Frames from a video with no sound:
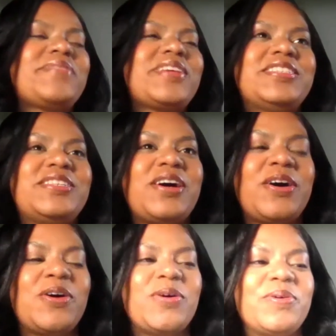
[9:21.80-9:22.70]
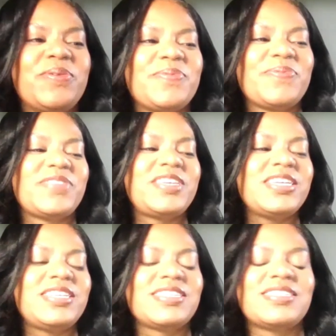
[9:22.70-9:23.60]
So to
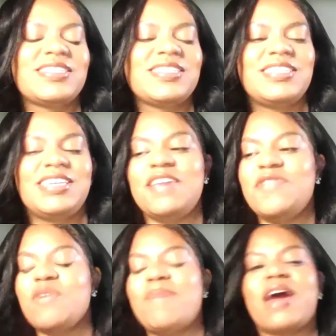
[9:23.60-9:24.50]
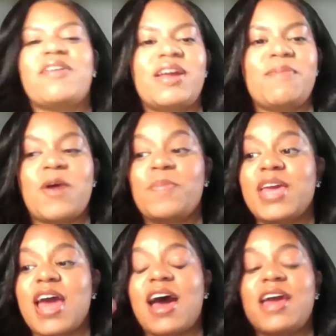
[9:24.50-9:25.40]
give you a background about me,
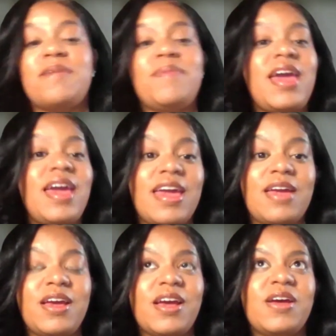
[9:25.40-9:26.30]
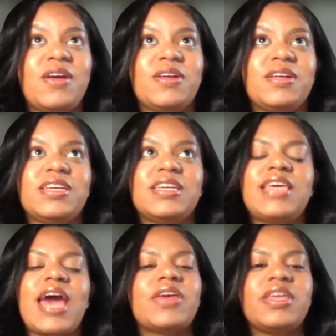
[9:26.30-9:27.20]
I am a
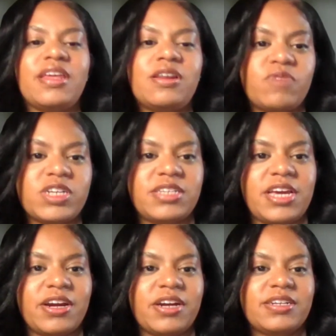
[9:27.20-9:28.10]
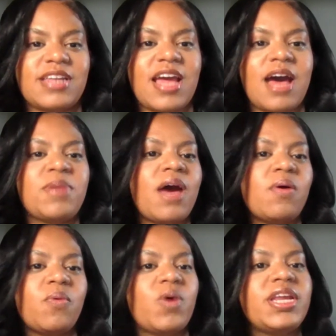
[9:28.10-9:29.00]
calculated risk taker. I'm not
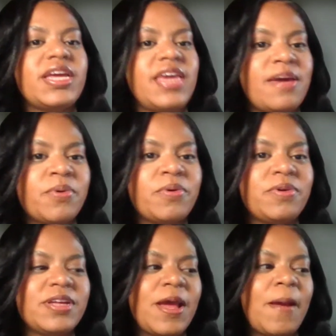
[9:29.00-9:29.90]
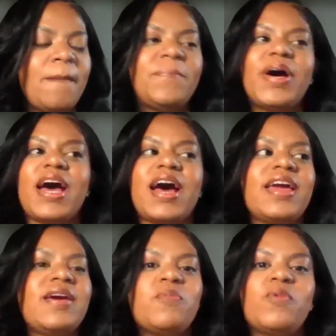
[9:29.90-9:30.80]
one to gamble, but I
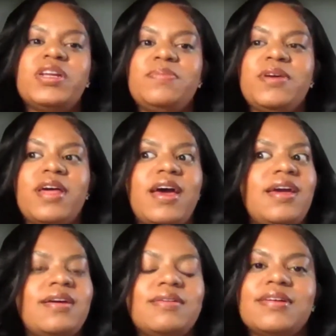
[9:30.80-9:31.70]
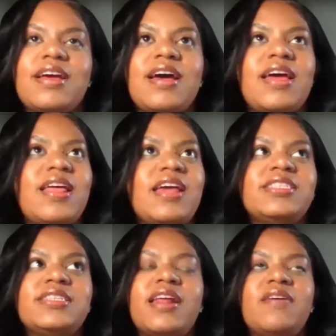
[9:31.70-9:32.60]
am one to be like,
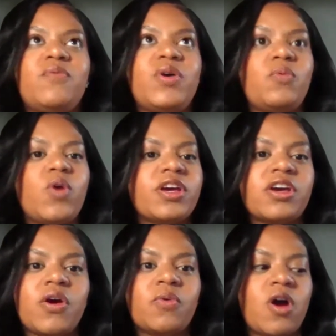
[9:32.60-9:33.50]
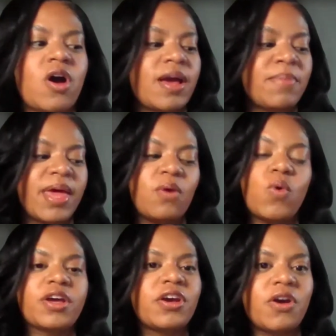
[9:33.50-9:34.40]
instead of what could go wrong, I'm like,
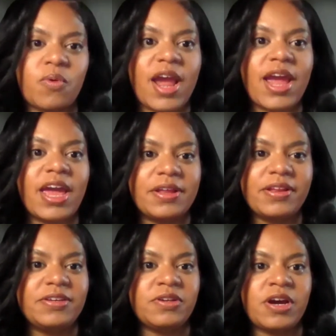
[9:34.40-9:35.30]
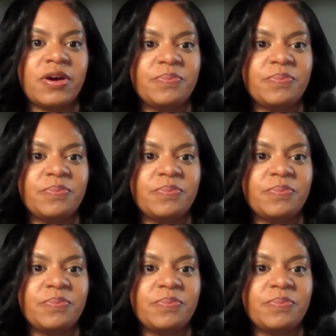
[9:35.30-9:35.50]
what could go right? You know?